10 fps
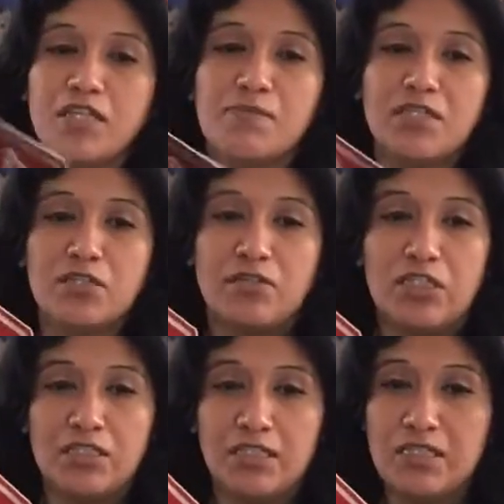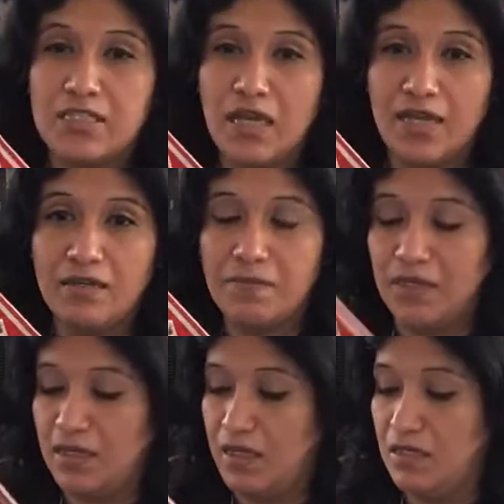like to keep my decorations inside
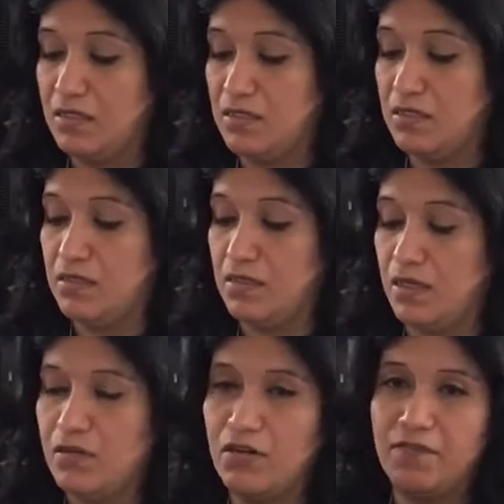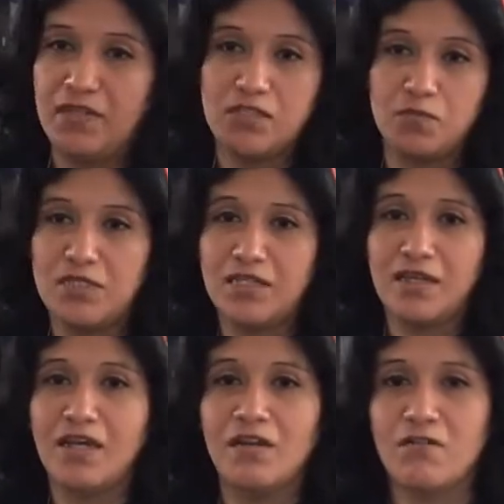because, I don't know, if it gets windy,
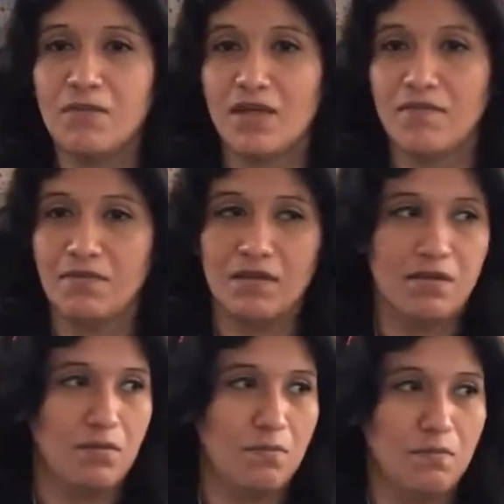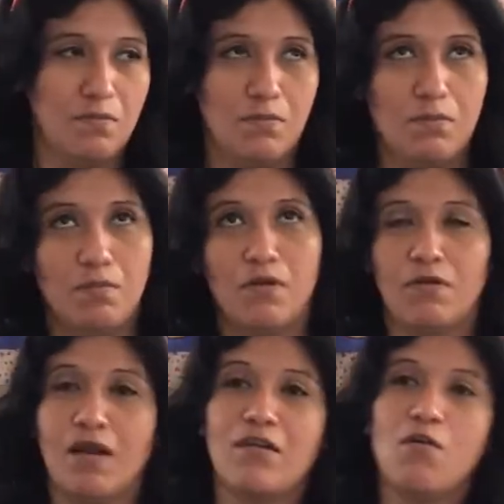like I don't want to be having,
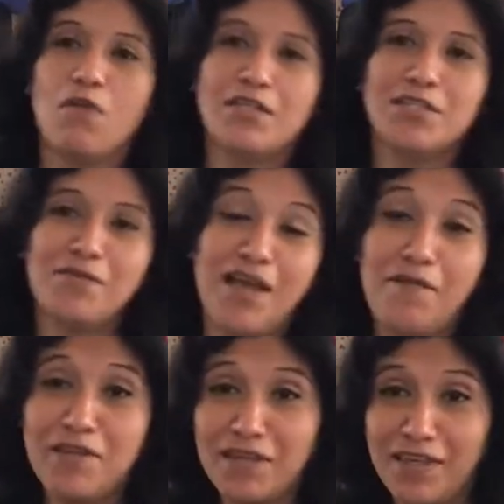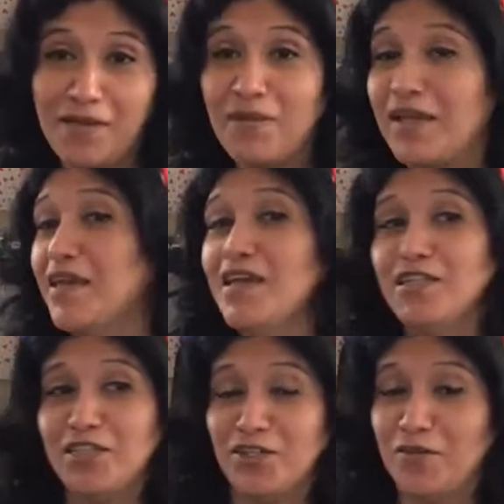or I don't want to be having to get my
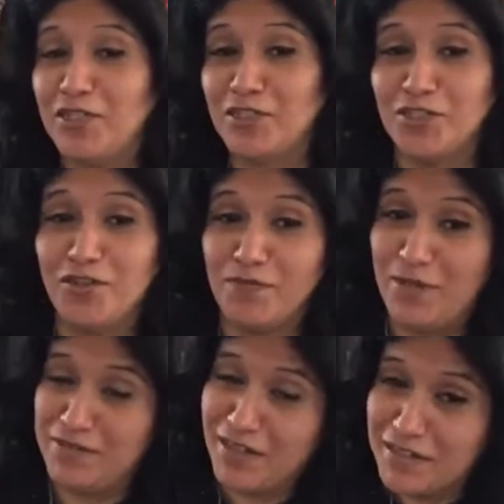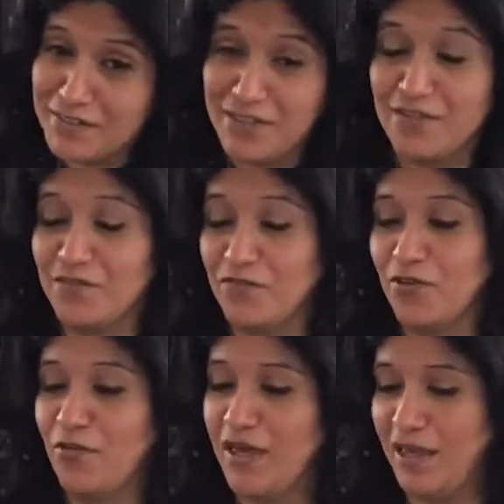decorations, you know, from outside because they either flew
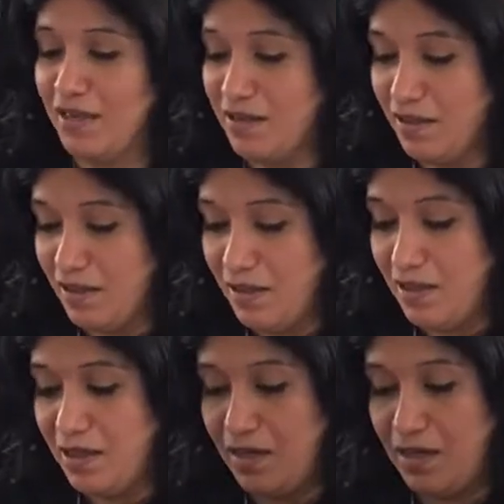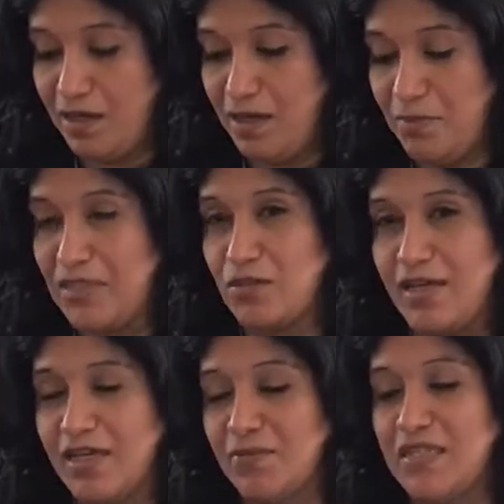away. But so I
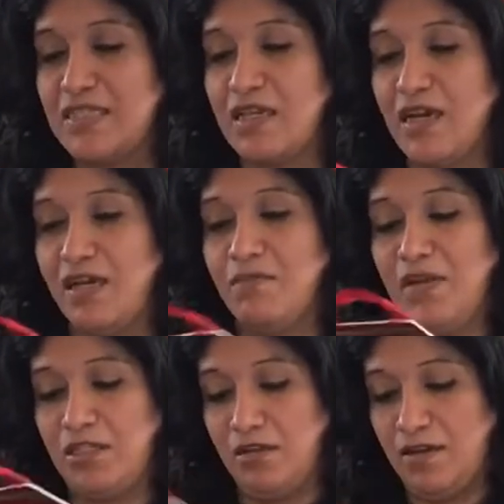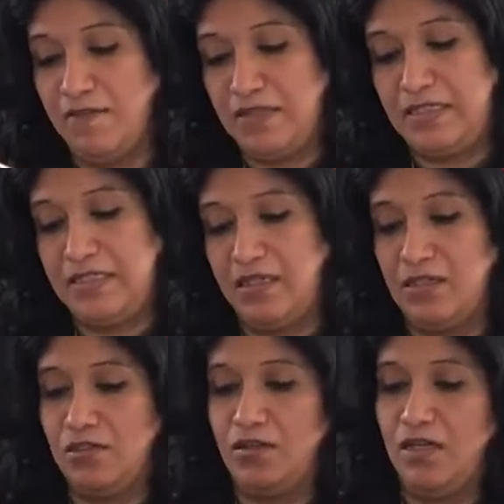hang them inside, but I took off the stick
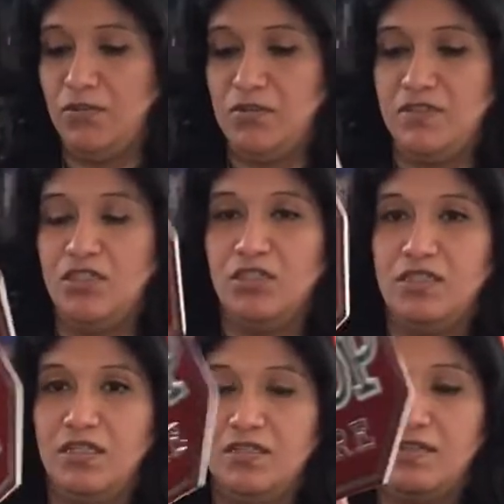because you're able to, because it just sticks